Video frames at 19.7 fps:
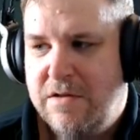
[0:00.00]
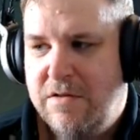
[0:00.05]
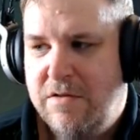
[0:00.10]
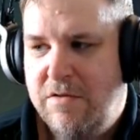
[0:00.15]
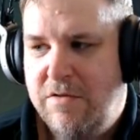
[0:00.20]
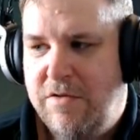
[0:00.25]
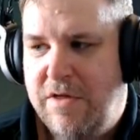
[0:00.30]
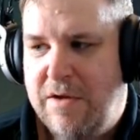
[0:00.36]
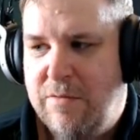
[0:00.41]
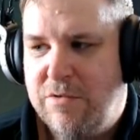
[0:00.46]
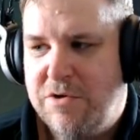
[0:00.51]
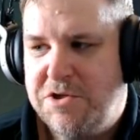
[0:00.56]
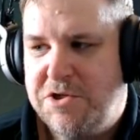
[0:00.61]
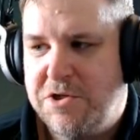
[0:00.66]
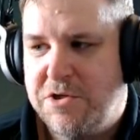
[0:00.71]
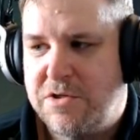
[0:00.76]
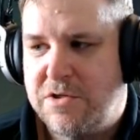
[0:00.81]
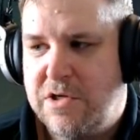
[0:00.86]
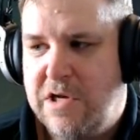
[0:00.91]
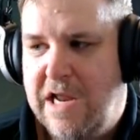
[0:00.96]
they were
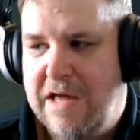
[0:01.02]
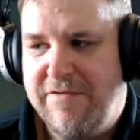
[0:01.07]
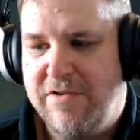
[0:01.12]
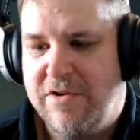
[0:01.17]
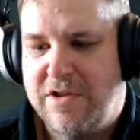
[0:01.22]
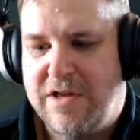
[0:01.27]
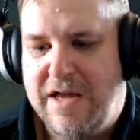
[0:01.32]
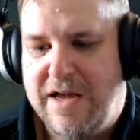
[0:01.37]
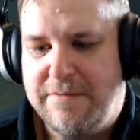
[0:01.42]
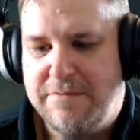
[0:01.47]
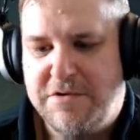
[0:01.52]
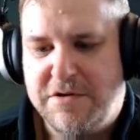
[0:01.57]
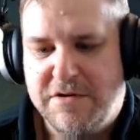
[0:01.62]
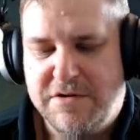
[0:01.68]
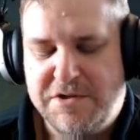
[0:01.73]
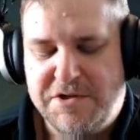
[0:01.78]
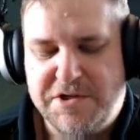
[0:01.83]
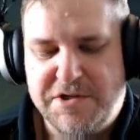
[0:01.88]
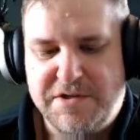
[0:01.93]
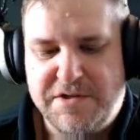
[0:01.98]
just level cap
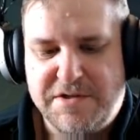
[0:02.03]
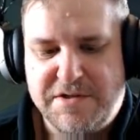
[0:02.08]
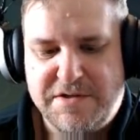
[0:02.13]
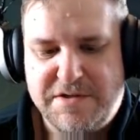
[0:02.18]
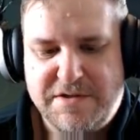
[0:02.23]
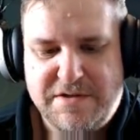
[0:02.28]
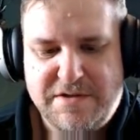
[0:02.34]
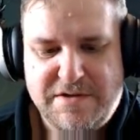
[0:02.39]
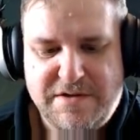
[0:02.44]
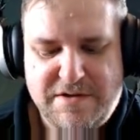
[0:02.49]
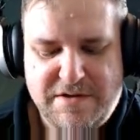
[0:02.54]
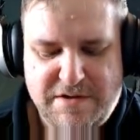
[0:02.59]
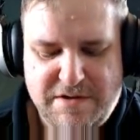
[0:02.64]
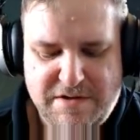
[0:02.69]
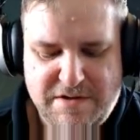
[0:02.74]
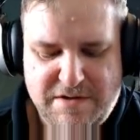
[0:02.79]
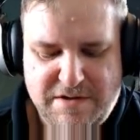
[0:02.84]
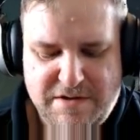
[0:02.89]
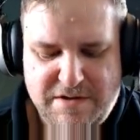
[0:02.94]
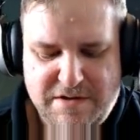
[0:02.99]
dungeons.
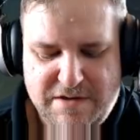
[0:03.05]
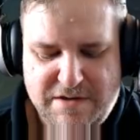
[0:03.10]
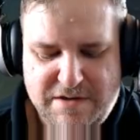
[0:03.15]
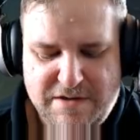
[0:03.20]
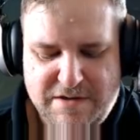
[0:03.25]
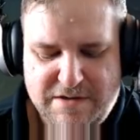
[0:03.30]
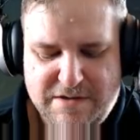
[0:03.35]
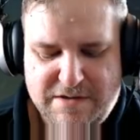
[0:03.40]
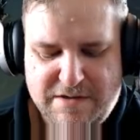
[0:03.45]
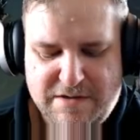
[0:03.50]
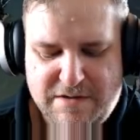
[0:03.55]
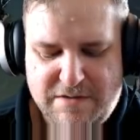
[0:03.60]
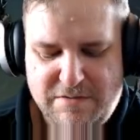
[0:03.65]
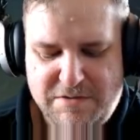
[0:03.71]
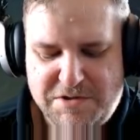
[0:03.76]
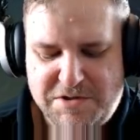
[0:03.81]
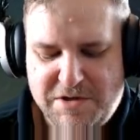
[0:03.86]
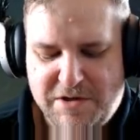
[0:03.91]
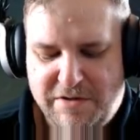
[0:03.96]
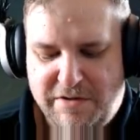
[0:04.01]

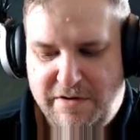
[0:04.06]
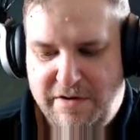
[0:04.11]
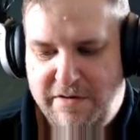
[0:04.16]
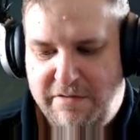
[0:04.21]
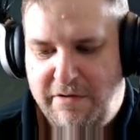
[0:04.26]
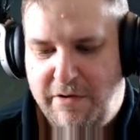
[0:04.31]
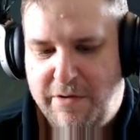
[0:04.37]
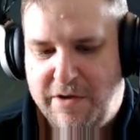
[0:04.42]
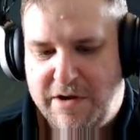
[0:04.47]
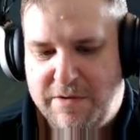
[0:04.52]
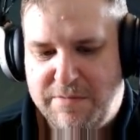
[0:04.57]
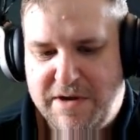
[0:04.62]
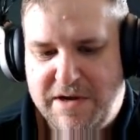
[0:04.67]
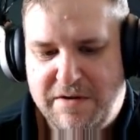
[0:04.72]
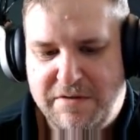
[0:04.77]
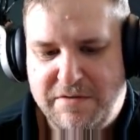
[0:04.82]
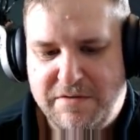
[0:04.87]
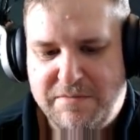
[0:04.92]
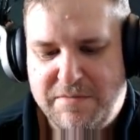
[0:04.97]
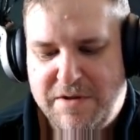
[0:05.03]
There was nothing heroic
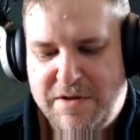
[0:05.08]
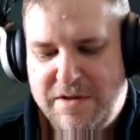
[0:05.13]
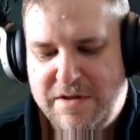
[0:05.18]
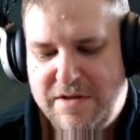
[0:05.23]
about them.